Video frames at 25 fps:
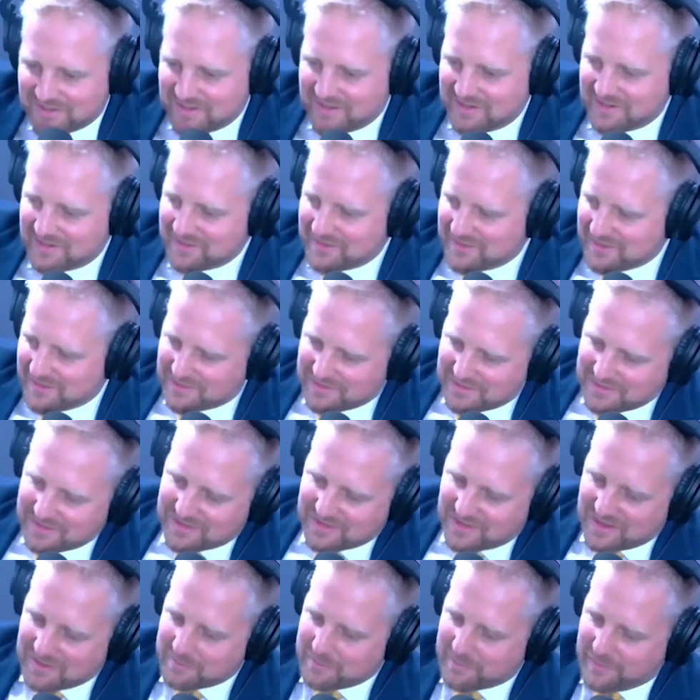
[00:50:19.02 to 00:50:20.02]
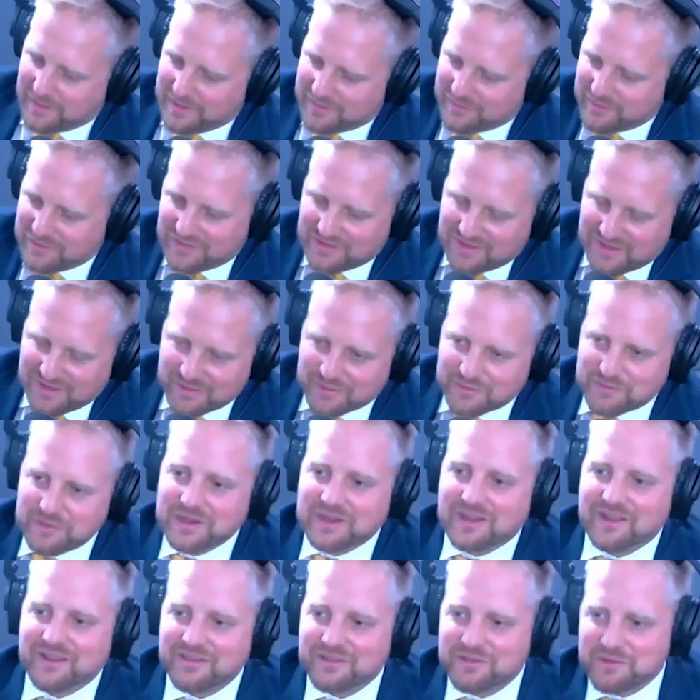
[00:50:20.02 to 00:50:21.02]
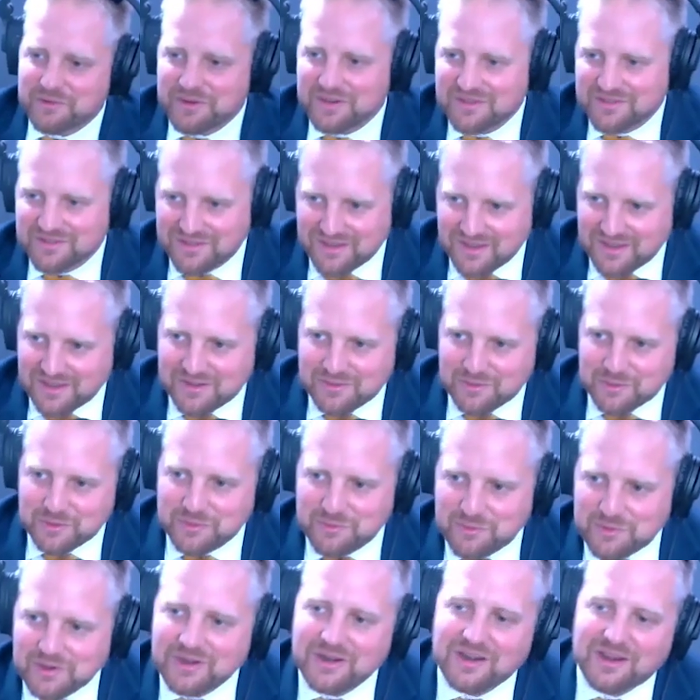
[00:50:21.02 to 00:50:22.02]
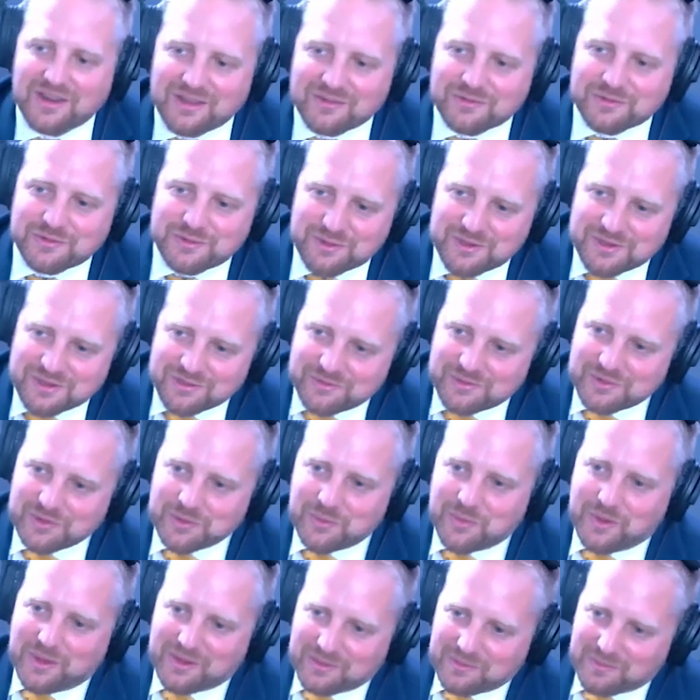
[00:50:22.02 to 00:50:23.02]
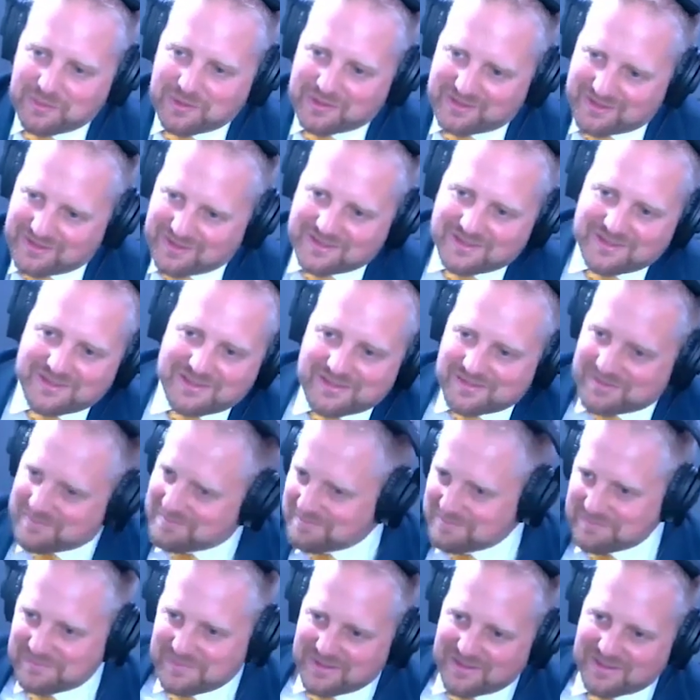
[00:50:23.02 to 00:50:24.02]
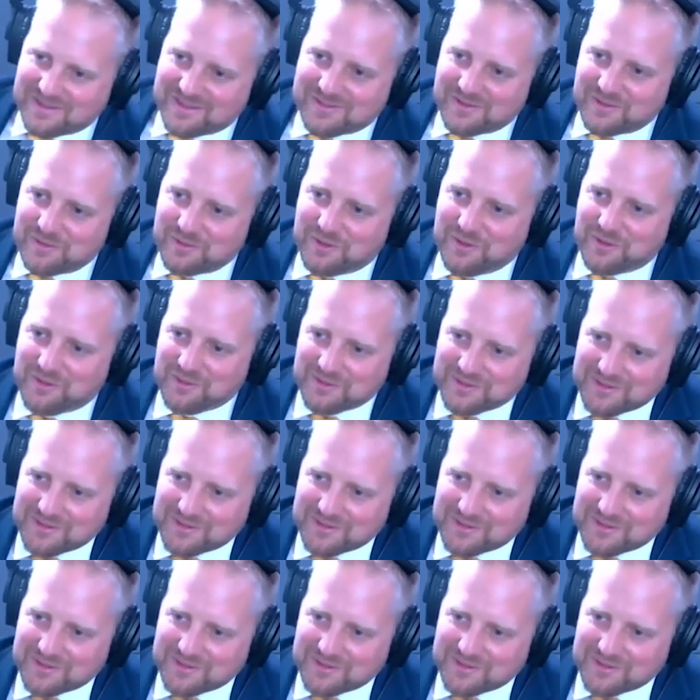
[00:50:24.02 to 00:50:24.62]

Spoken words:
and since I visited 3 countries, I would really love to give you one, but it's all gone.